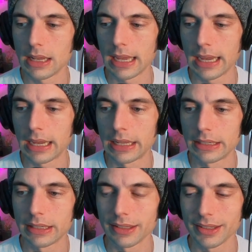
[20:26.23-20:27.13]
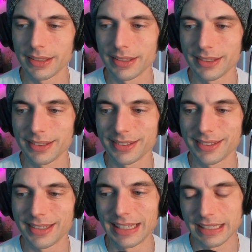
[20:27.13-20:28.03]
And
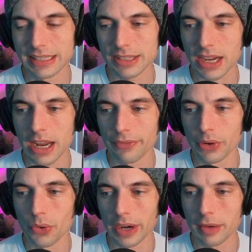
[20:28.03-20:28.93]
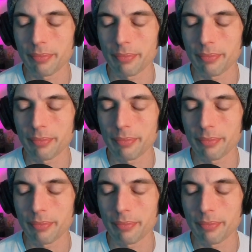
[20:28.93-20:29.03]
it's kind of annoying,